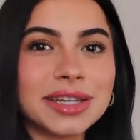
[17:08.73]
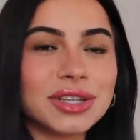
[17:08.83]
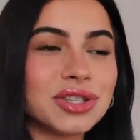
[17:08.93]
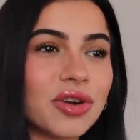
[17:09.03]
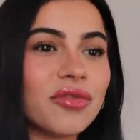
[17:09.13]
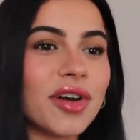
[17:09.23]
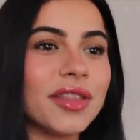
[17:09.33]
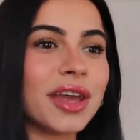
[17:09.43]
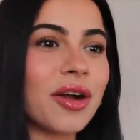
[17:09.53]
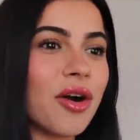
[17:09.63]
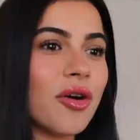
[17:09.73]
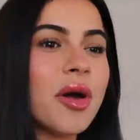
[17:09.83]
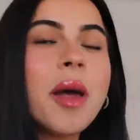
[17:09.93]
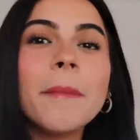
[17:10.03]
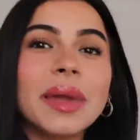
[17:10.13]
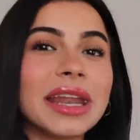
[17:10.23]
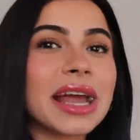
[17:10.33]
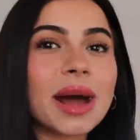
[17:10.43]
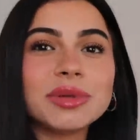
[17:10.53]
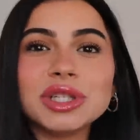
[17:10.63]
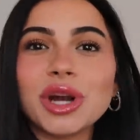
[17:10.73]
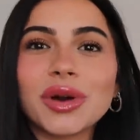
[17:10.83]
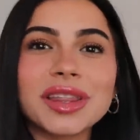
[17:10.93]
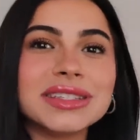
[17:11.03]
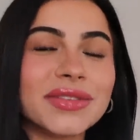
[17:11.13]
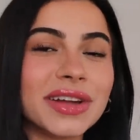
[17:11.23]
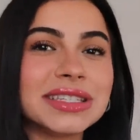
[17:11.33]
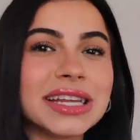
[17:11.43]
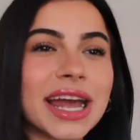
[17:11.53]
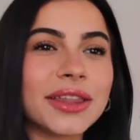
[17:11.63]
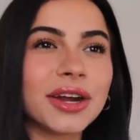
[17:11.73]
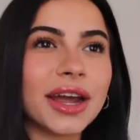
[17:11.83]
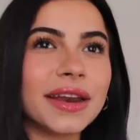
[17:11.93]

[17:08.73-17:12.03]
and it's so fun, like all meeting up to go to these events together,